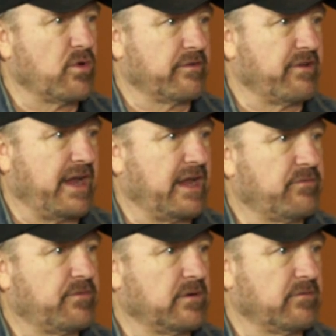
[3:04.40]
one of a
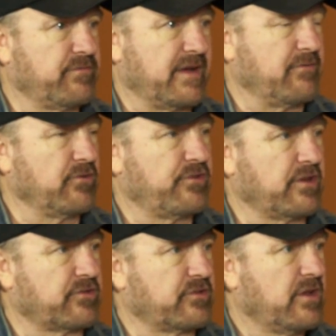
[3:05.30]
handful of 5 or
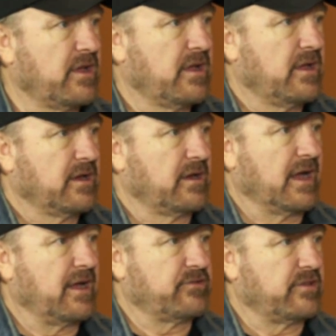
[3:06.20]
6
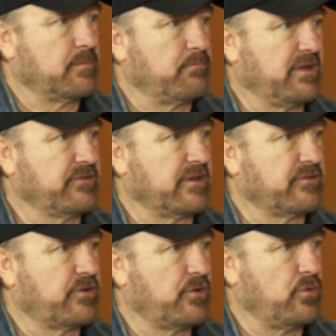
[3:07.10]
guys in the
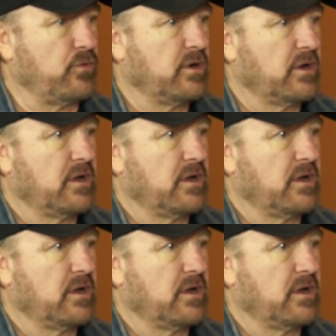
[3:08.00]
business who